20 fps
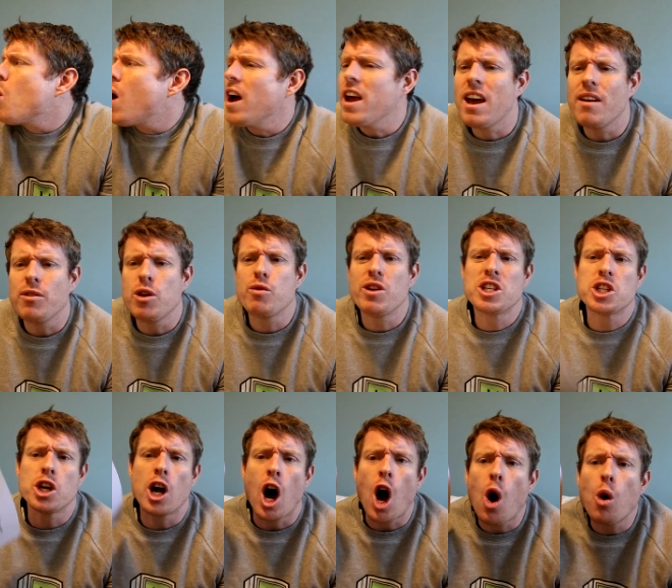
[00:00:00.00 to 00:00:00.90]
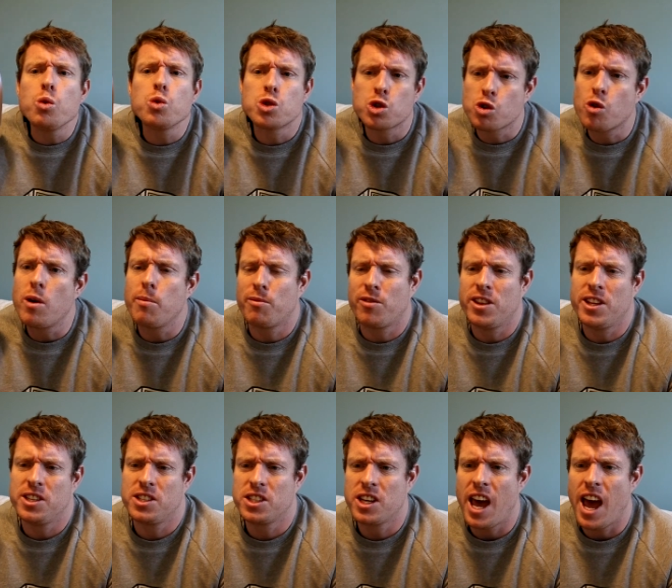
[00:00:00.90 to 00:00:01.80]
why have you written a whole script for
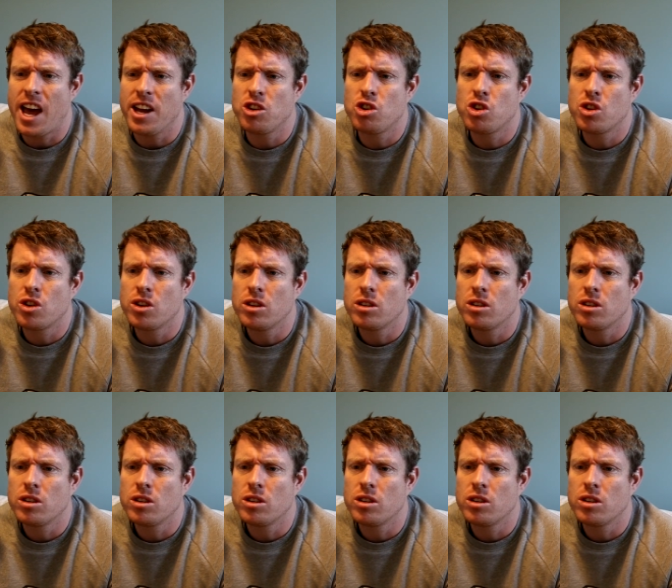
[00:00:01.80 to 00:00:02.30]
this sketch?